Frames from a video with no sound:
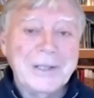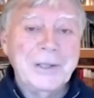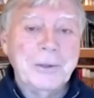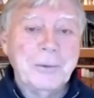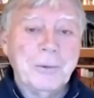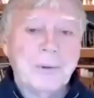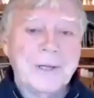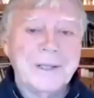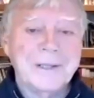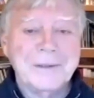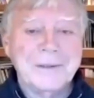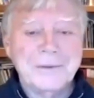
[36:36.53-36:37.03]

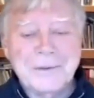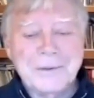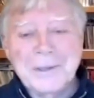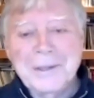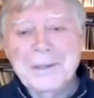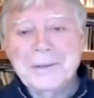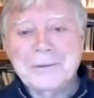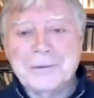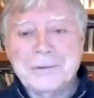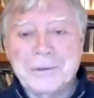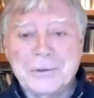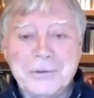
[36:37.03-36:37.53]
want
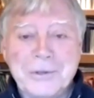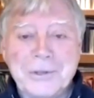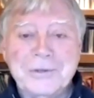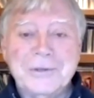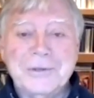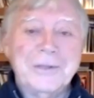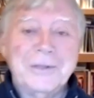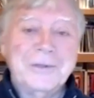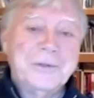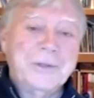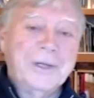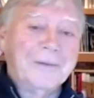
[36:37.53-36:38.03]
to, just
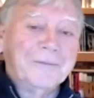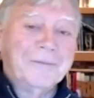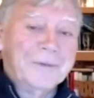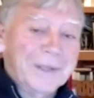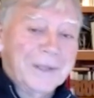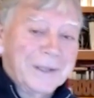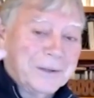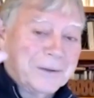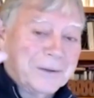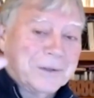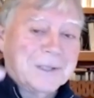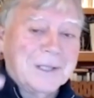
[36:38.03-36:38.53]
as you have
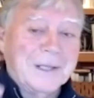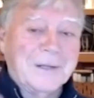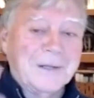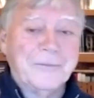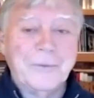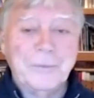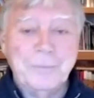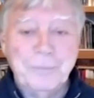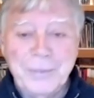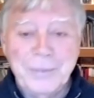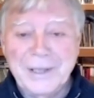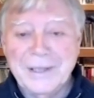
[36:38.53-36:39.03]
little self
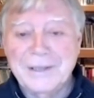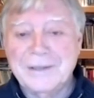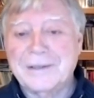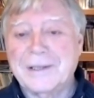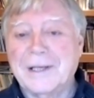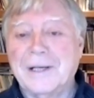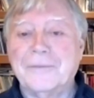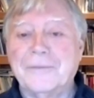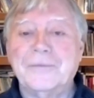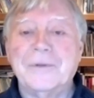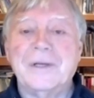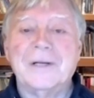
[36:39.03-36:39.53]
and big
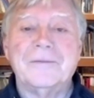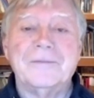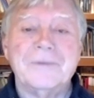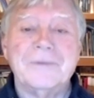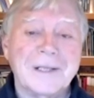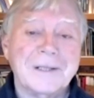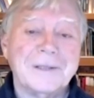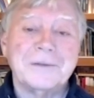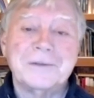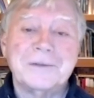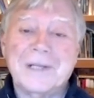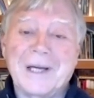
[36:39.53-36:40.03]
self, you have
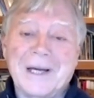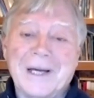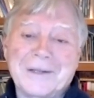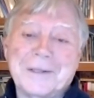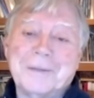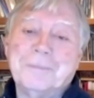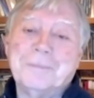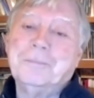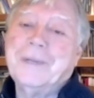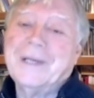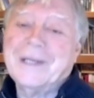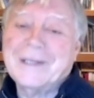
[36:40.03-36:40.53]
little death
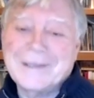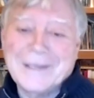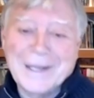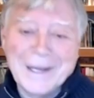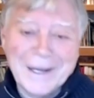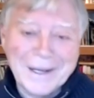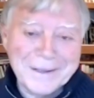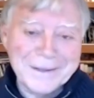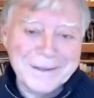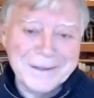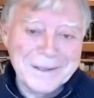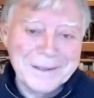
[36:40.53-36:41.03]
and big death.
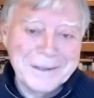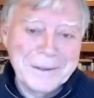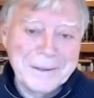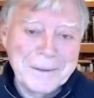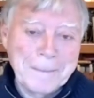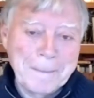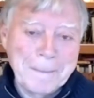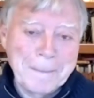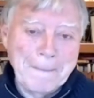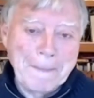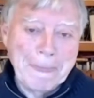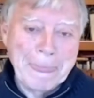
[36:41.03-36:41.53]

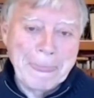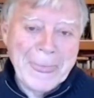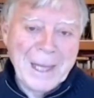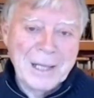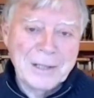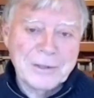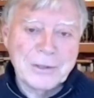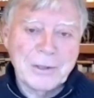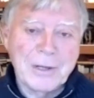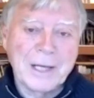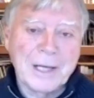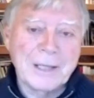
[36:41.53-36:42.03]
Mm.
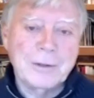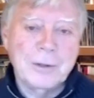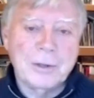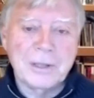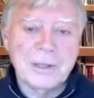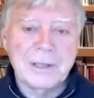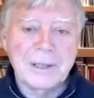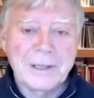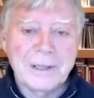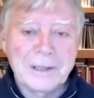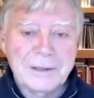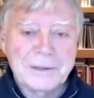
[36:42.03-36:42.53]
So I call
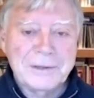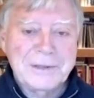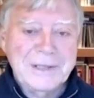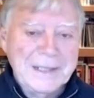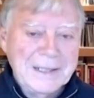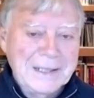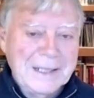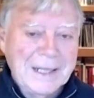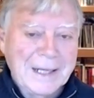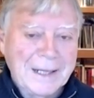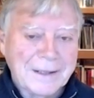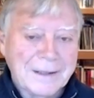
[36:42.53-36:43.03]
it little D
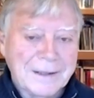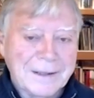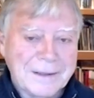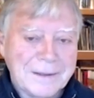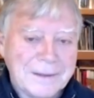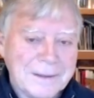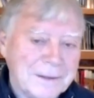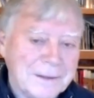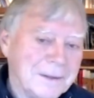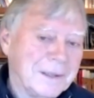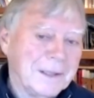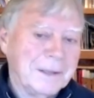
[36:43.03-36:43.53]
death
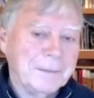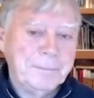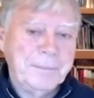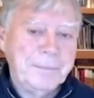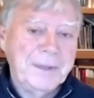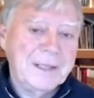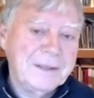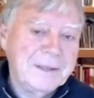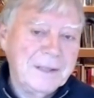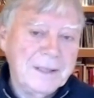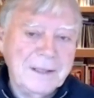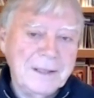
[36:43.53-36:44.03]
and
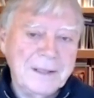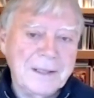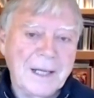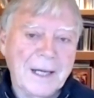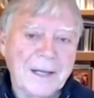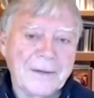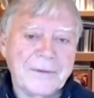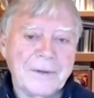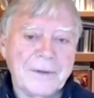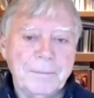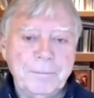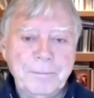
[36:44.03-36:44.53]
big D
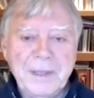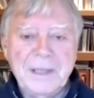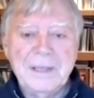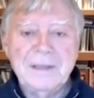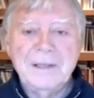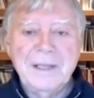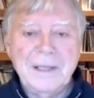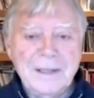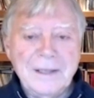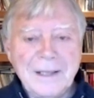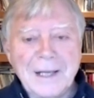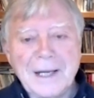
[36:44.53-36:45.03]
death. The big
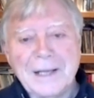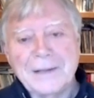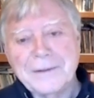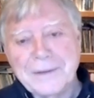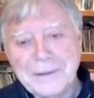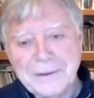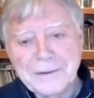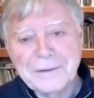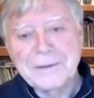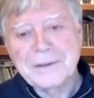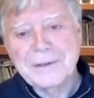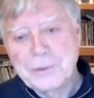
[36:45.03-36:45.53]
D death
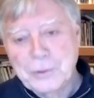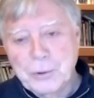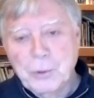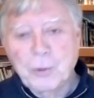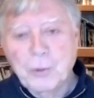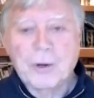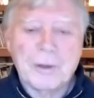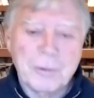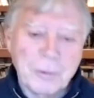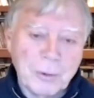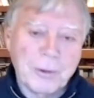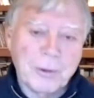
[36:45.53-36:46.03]
is the
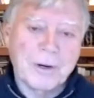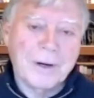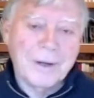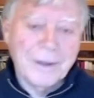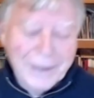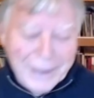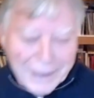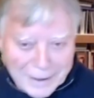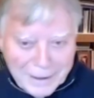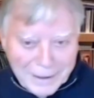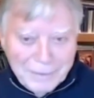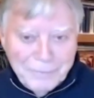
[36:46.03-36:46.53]
door we're all
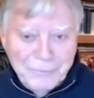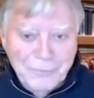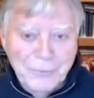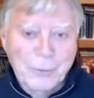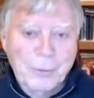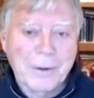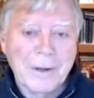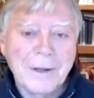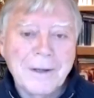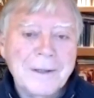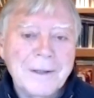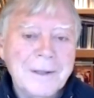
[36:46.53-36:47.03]
headed
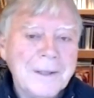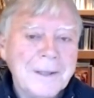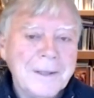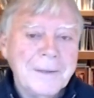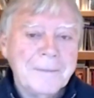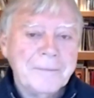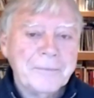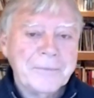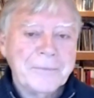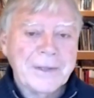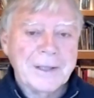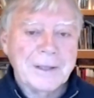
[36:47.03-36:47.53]
for.
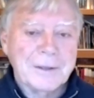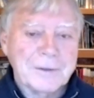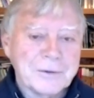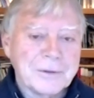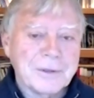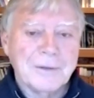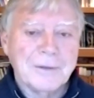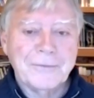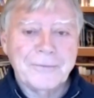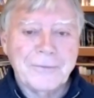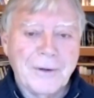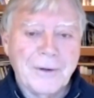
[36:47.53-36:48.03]
You know,
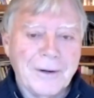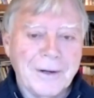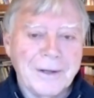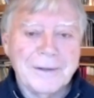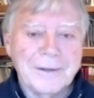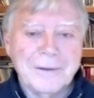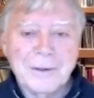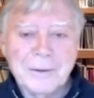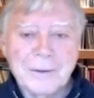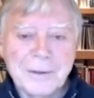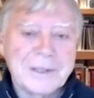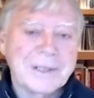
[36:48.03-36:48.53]
so
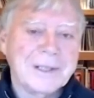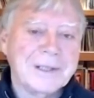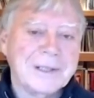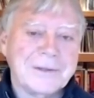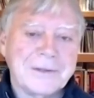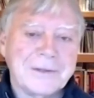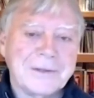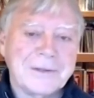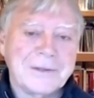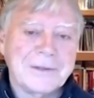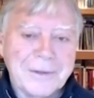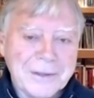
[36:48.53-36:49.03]
far, no one gets
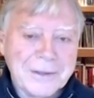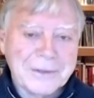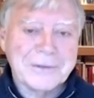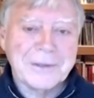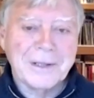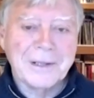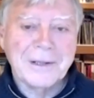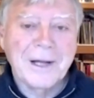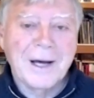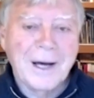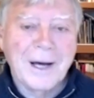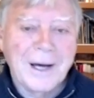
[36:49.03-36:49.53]
out of this
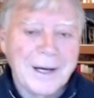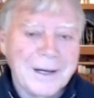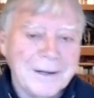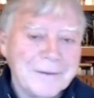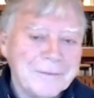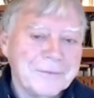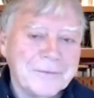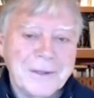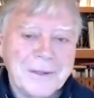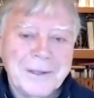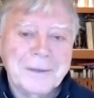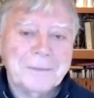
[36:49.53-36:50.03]
alive,
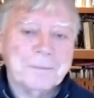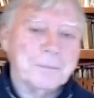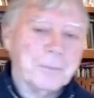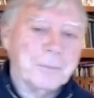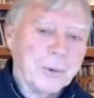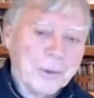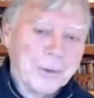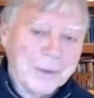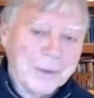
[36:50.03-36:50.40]
more or